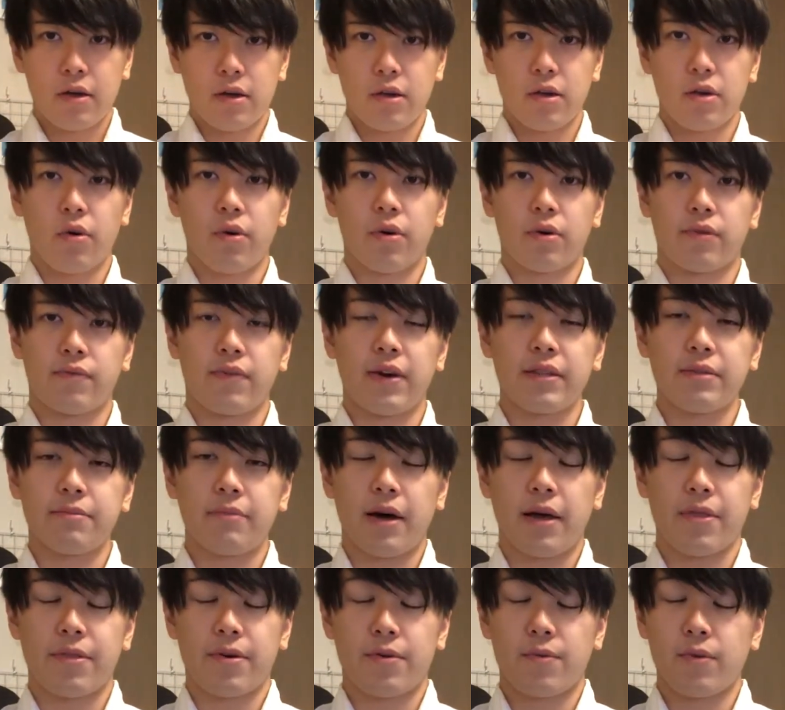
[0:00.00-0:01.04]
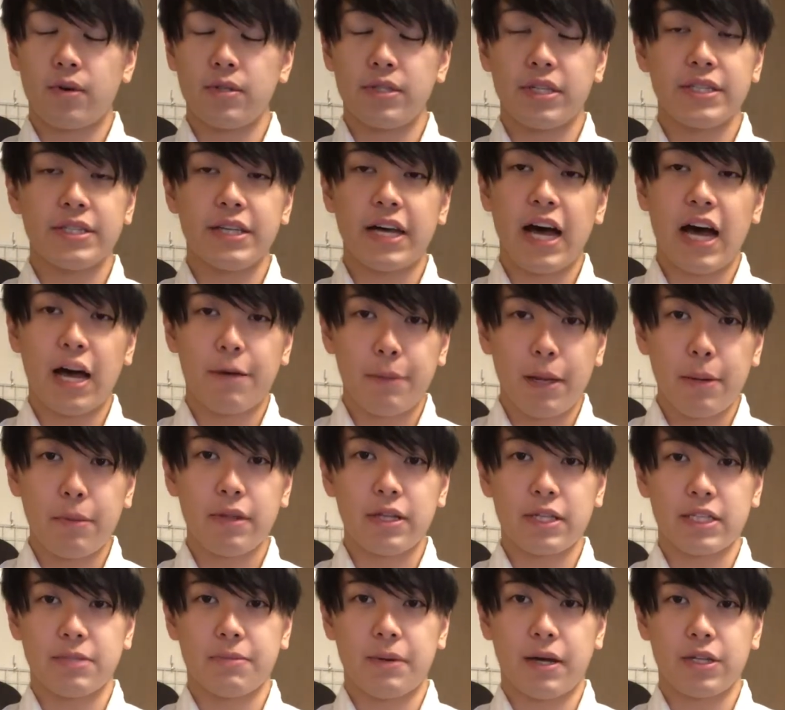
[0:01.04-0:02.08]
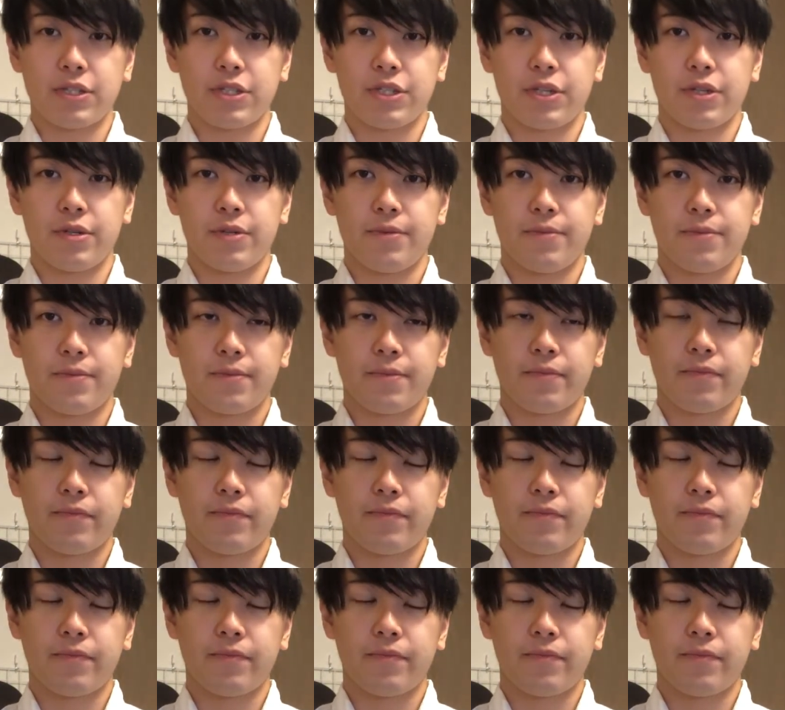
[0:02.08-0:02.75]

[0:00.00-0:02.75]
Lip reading: your grandmother loses her memories about you,